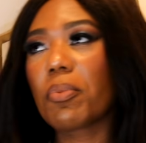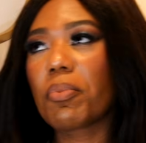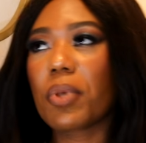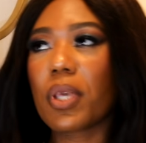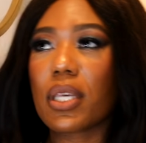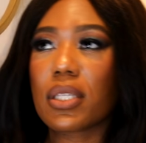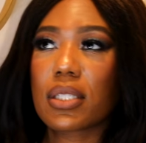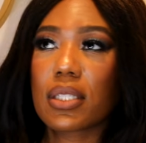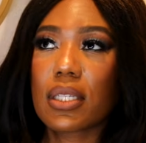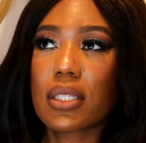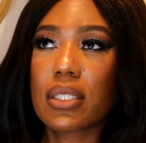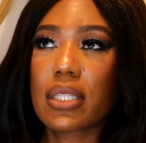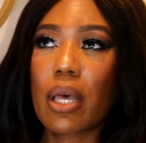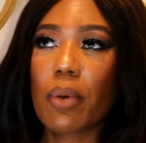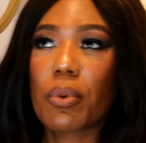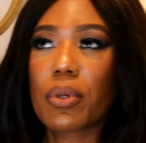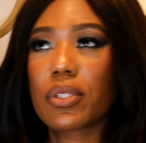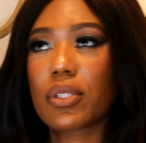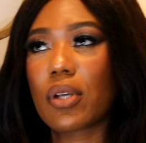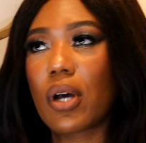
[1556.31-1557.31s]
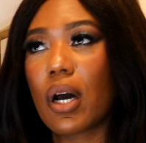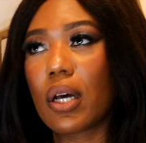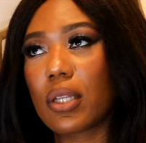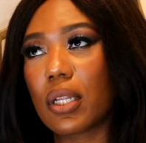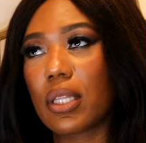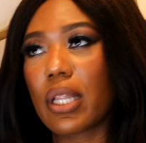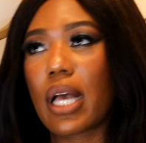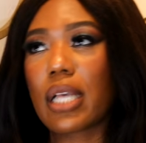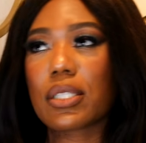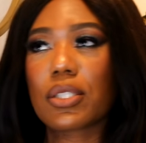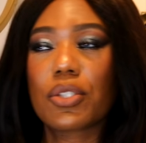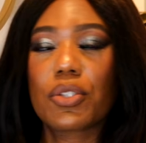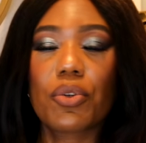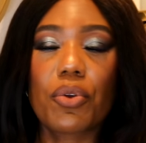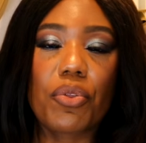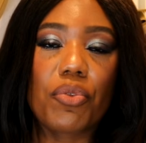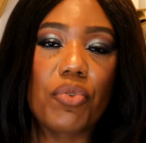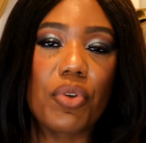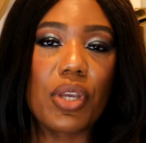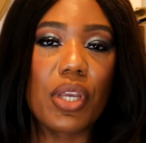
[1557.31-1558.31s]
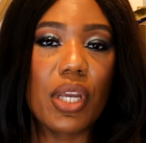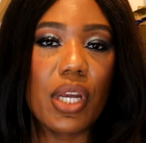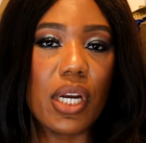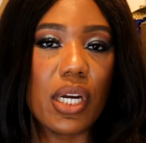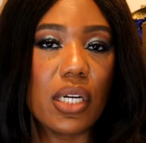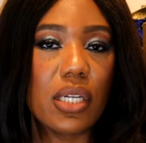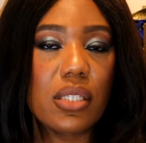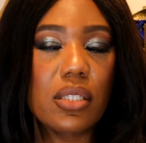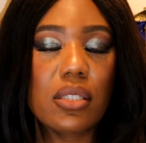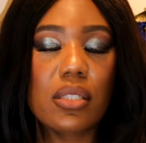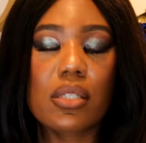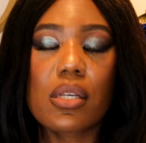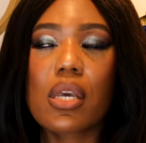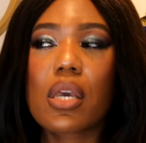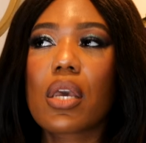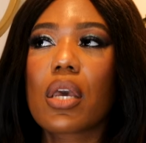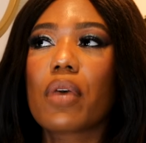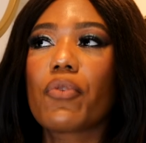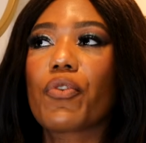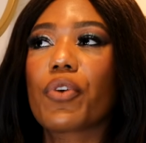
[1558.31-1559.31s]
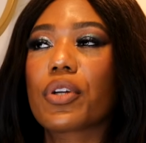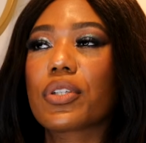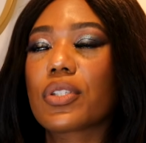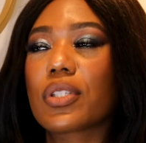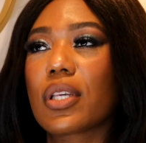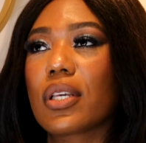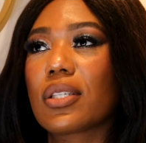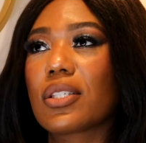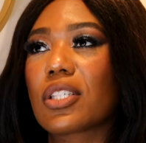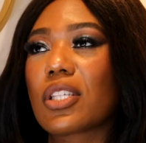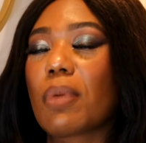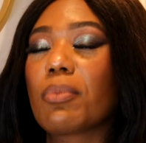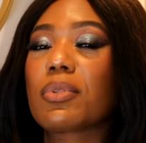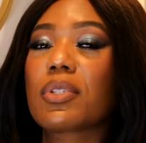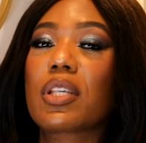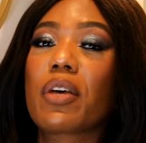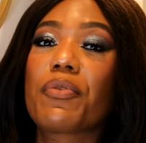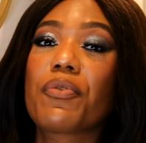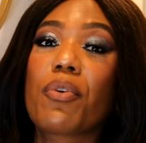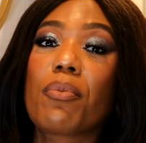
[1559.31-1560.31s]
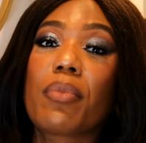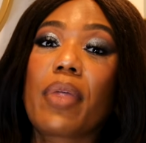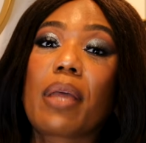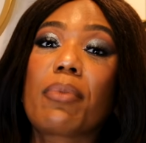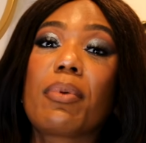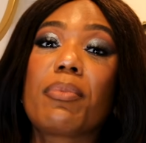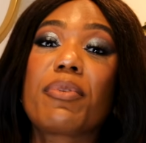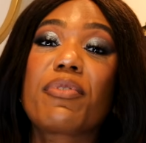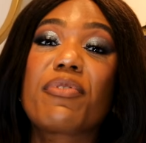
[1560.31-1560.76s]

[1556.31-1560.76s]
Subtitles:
that we saw in the last 2-3 years versus some stuff from like maybe